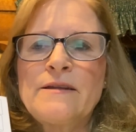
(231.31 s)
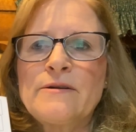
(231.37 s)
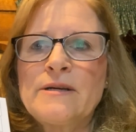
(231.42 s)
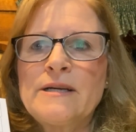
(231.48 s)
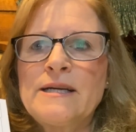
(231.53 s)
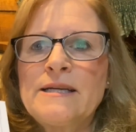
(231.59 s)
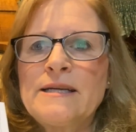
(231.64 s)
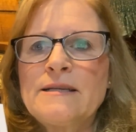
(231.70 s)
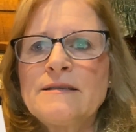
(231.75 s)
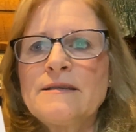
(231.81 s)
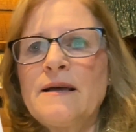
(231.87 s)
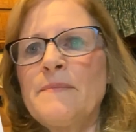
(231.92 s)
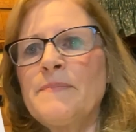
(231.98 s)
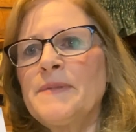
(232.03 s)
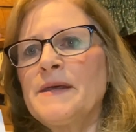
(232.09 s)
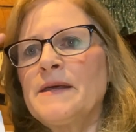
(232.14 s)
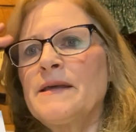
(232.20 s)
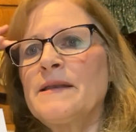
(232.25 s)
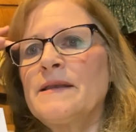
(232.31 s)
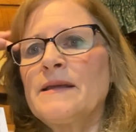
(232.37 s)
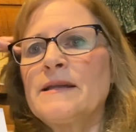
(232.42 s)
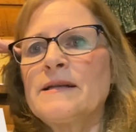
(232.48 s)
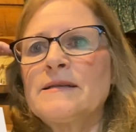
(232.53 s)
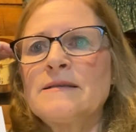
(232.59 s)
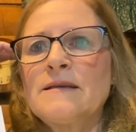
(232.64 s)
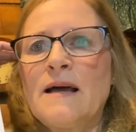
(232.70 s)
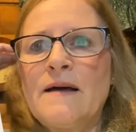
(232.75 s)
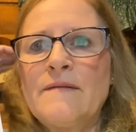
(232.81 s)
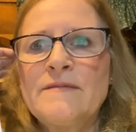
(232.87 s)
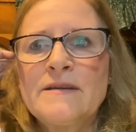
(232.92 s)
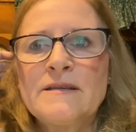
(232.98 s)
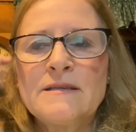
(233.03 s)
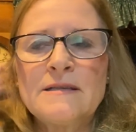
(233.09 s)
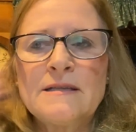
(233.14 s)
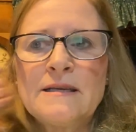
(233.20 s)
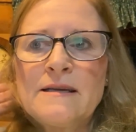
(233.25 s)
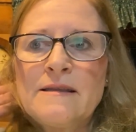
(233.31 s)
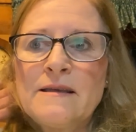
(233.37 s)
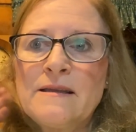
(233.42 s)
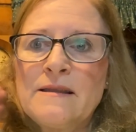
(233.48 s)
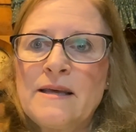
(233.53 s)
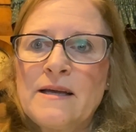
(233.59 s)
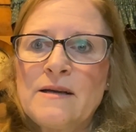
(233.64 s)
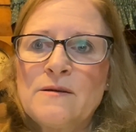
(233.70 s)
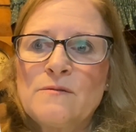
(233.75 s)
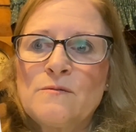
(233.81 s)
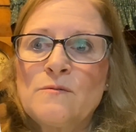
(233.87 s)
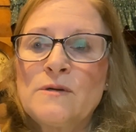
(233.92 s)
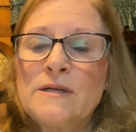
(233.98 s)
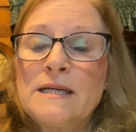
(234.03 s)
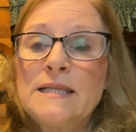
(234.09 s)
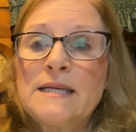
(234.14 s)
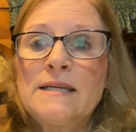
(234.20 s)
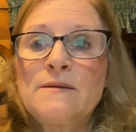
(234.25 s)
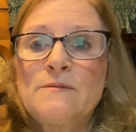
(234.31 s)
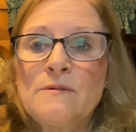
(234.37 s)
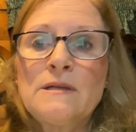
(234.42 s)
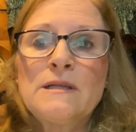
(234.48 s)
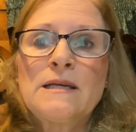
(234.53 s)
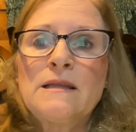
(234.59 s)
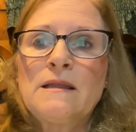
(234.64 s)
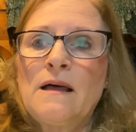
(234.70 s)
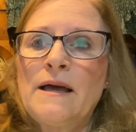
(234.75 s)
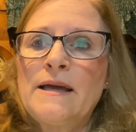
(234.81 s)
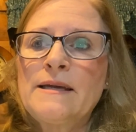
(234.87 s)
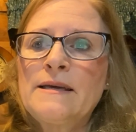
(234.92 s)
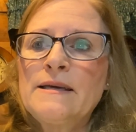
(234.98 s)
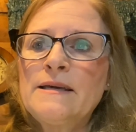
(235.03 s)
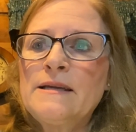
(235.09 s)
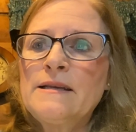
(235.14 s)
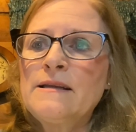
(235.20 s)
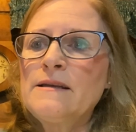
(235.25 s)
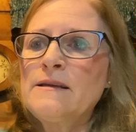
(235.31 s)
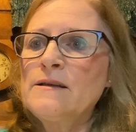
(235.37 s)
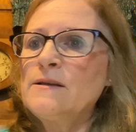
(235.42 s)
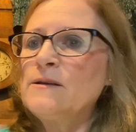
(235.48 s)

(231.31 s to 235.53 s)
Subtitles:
eating something and it's obviously that they really, really like it,